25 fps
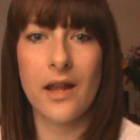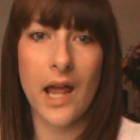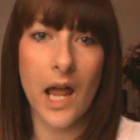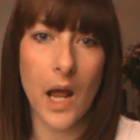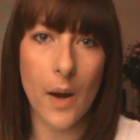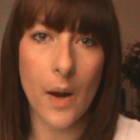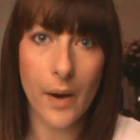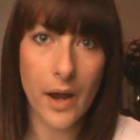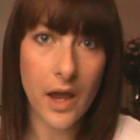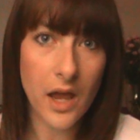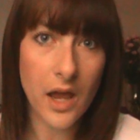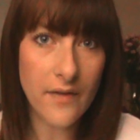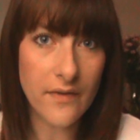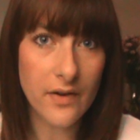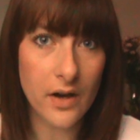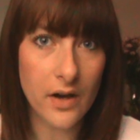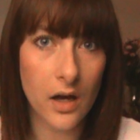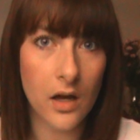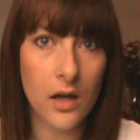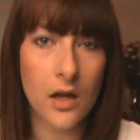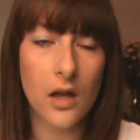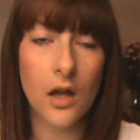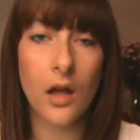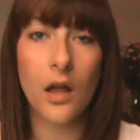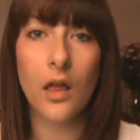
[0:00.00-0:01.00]

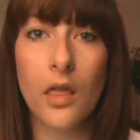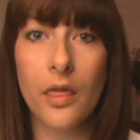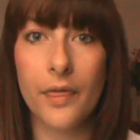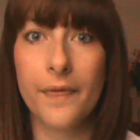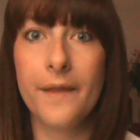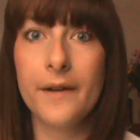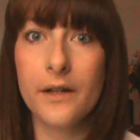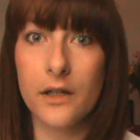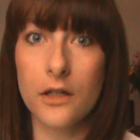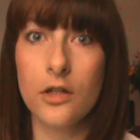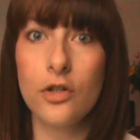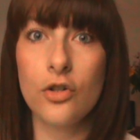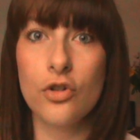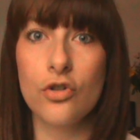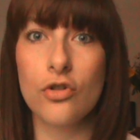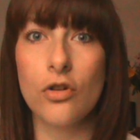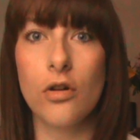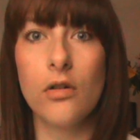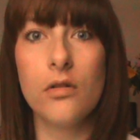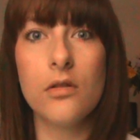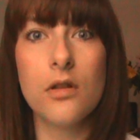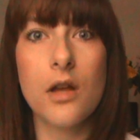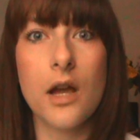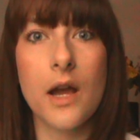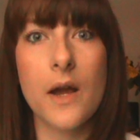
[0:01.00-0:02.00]
However, the
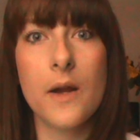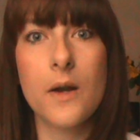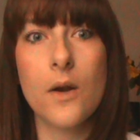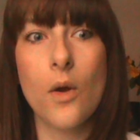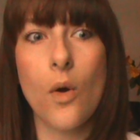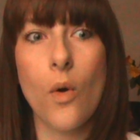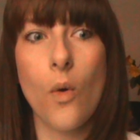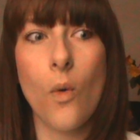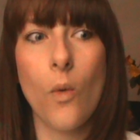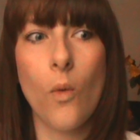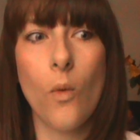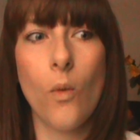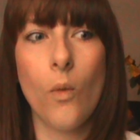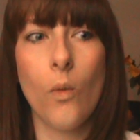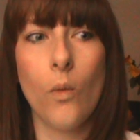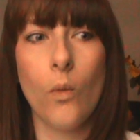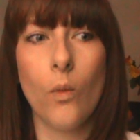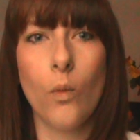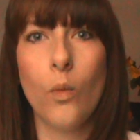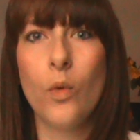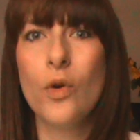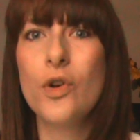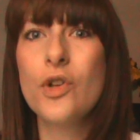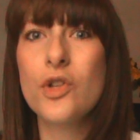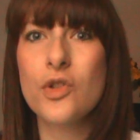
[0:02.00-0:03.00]
control line
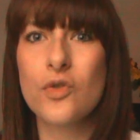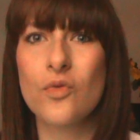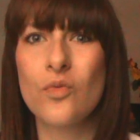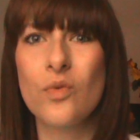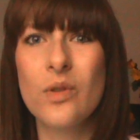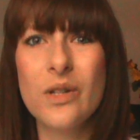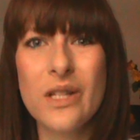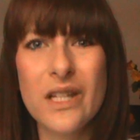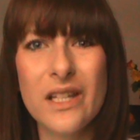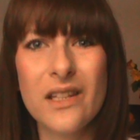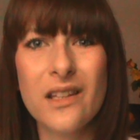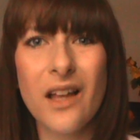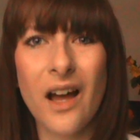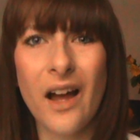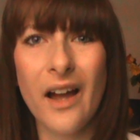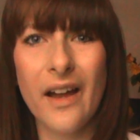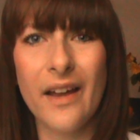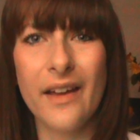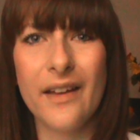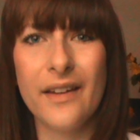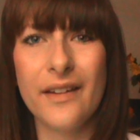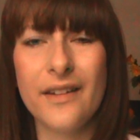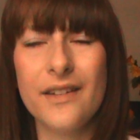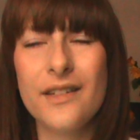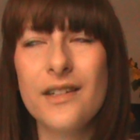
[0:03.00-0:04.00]
was really
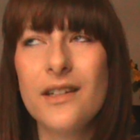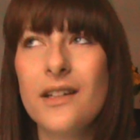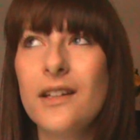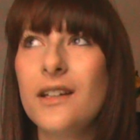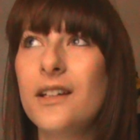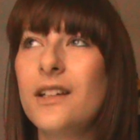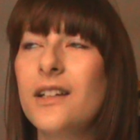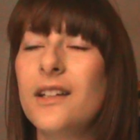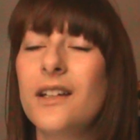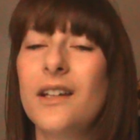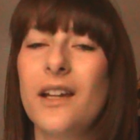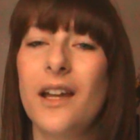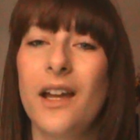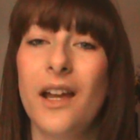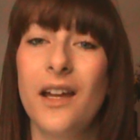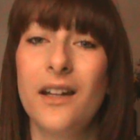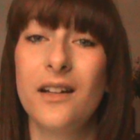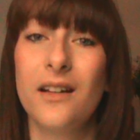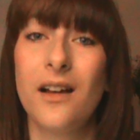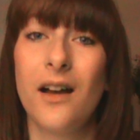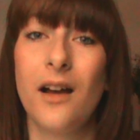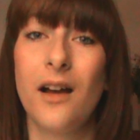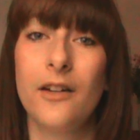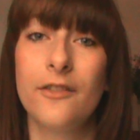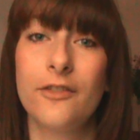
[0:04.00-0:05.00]
light and
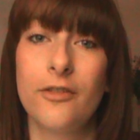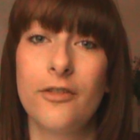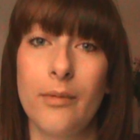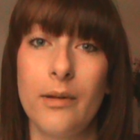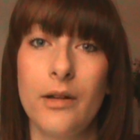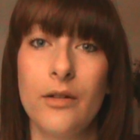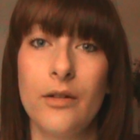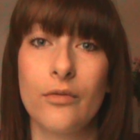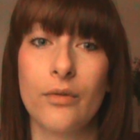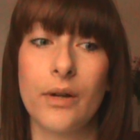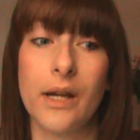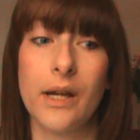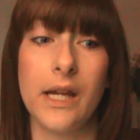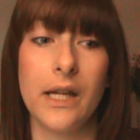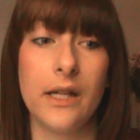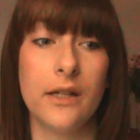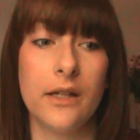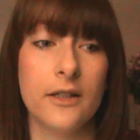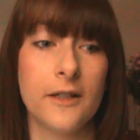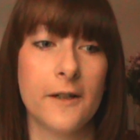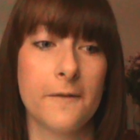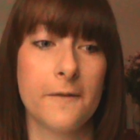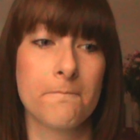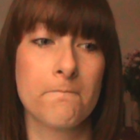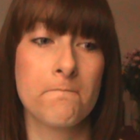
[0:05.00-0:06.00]
hard for me to read,